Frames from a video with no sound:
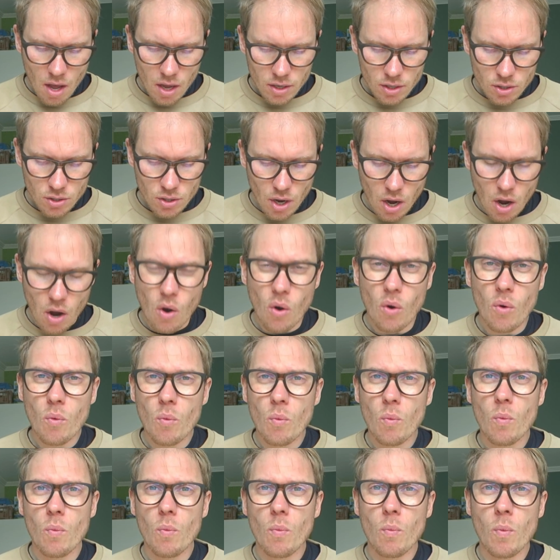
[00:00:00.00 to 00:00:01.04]

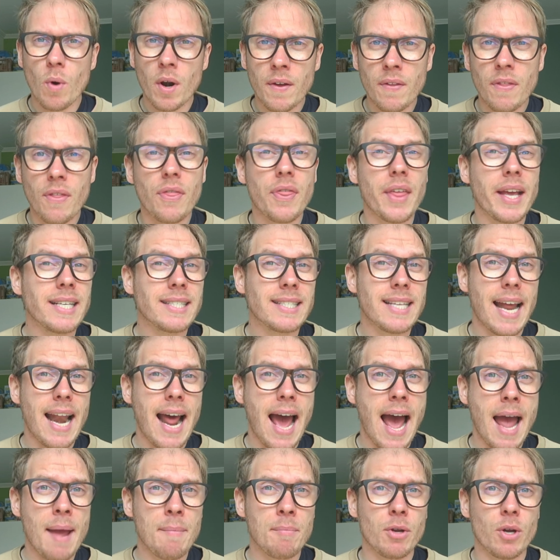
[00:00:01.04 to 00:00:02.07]
So one of the things that
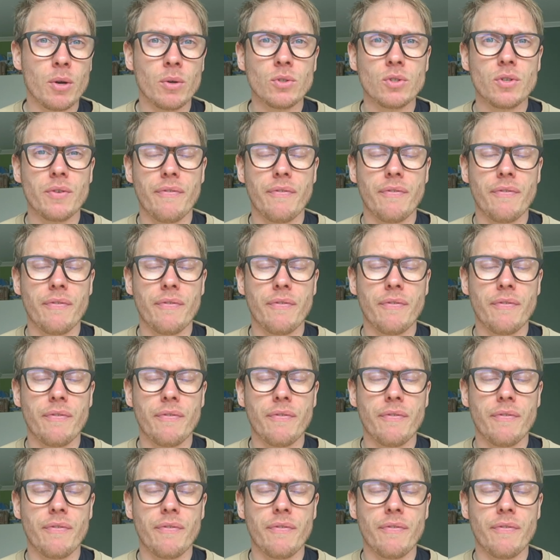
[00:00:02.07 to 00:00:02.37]
I'm going